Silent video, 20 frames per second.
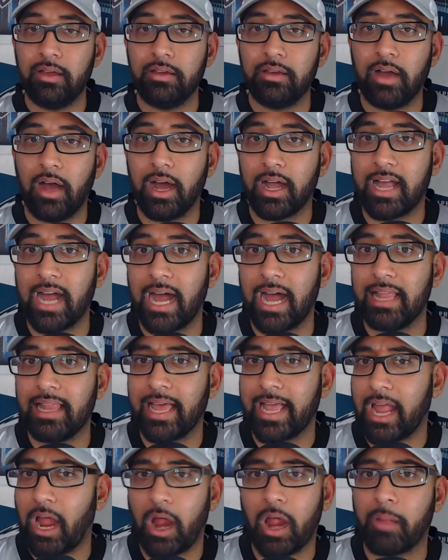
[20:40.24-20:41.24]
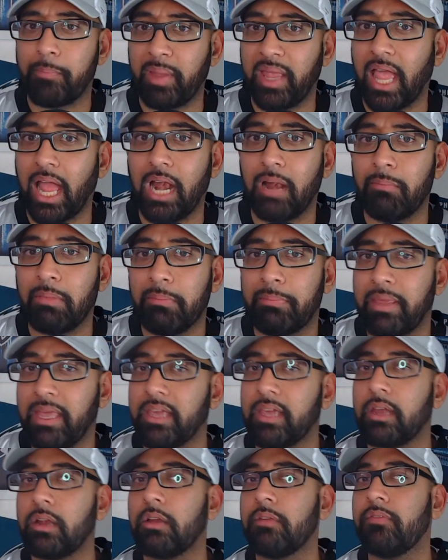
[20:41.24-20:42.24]
a guy like Eric Bieniemy
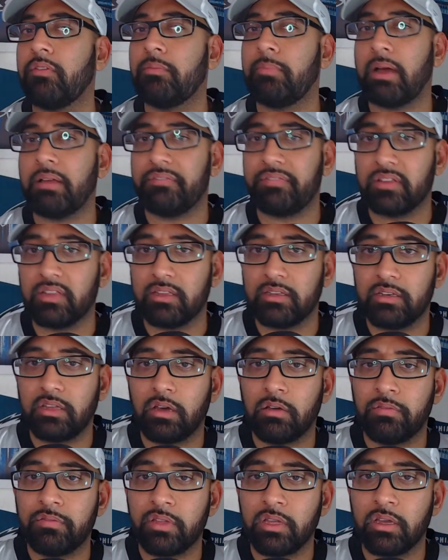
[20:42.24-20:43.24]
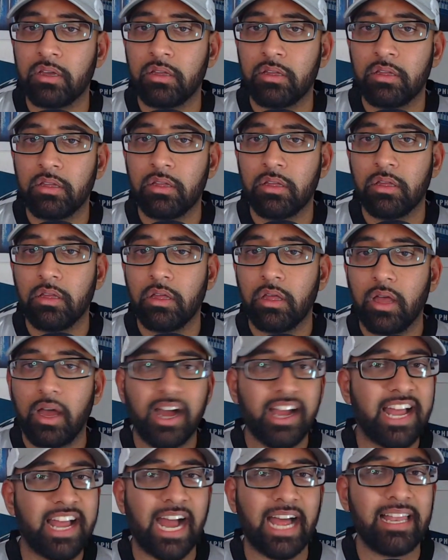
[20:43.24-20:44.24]
being interviewed by Philadelphia.
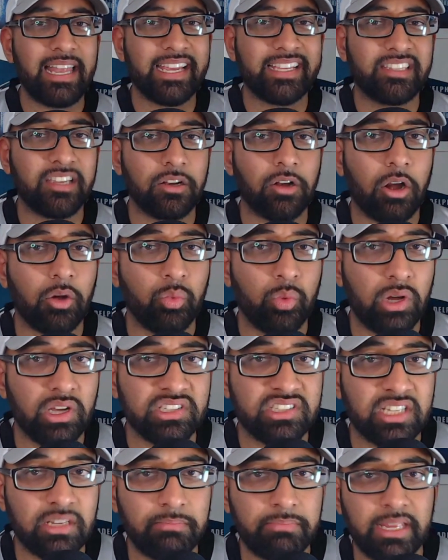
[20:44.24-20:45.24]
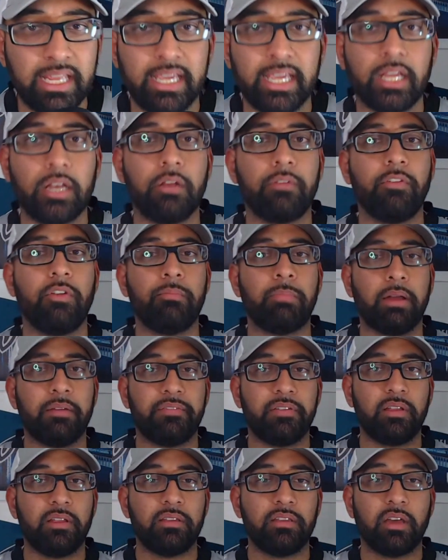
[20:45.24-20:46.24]
A guy like Denard Wilson being interviewed by
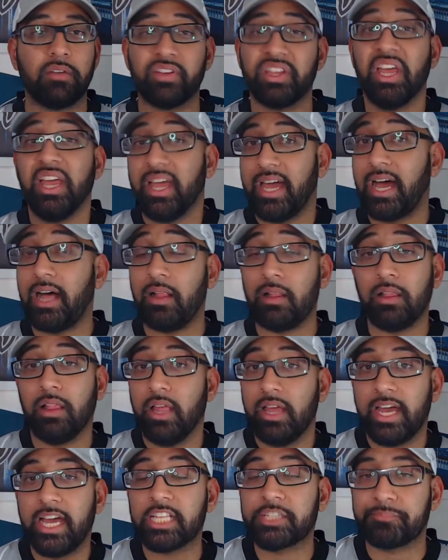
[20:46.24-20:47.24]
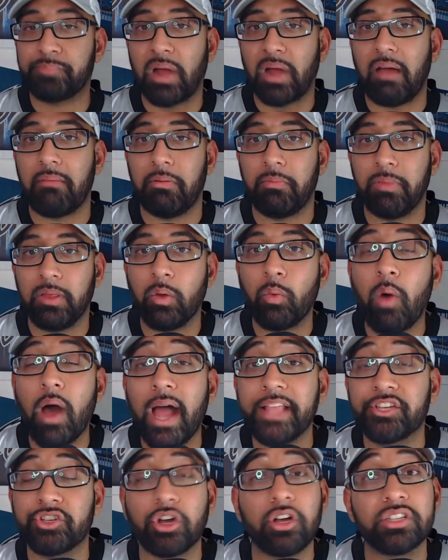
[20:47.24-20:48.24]
Philadelphia. Hell, it's probably why
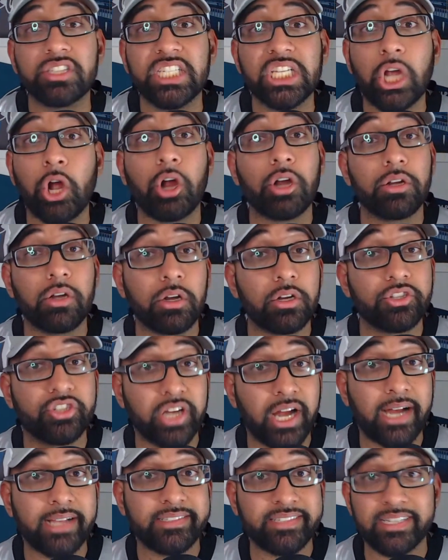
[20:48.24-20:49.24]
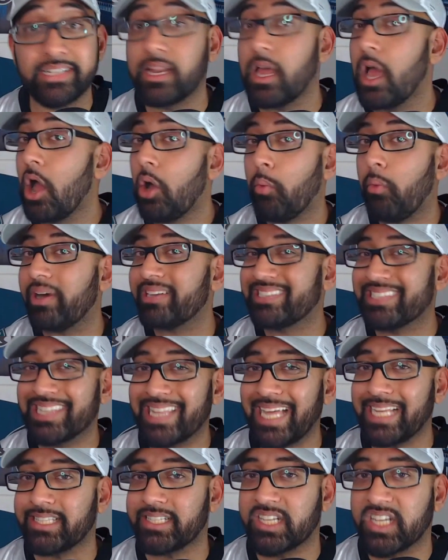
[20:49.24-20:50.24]
Chauncey Gardner-Johnson was
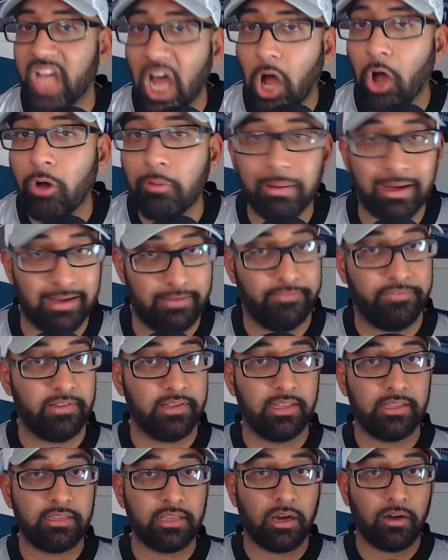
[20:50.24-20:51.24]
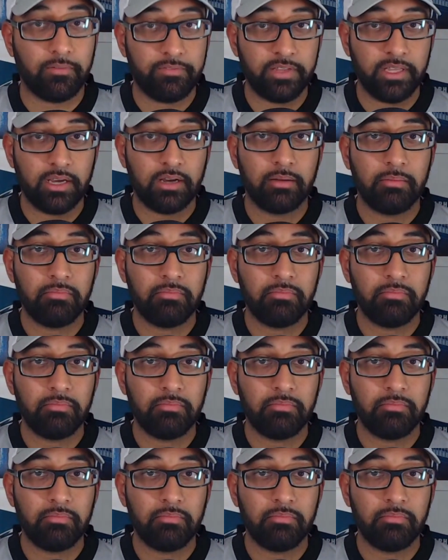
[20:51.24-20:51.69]
let go by Philadelphia.